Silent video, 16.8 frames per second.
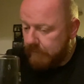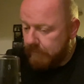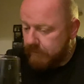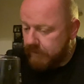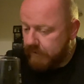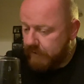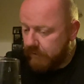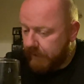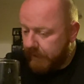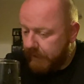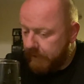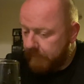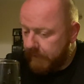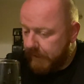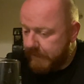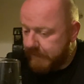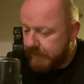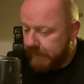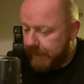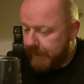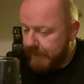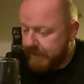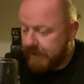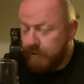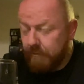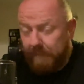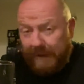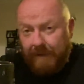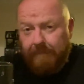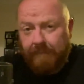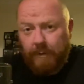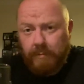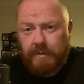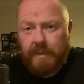Just looking at my list again.
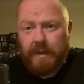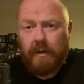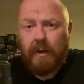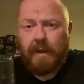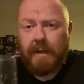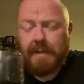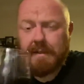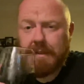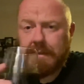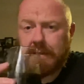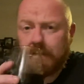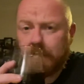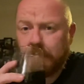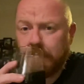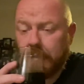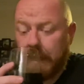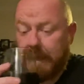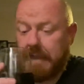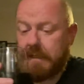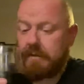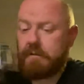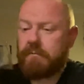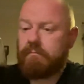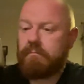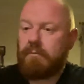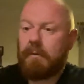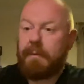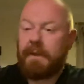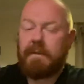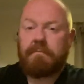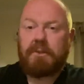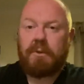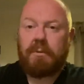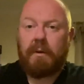£2.49 this is. And it's
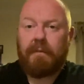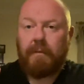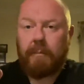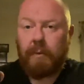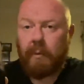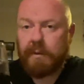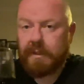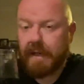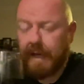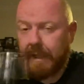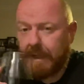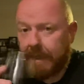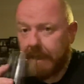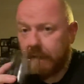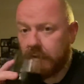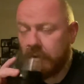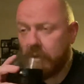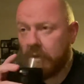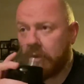quaffable. It's going down.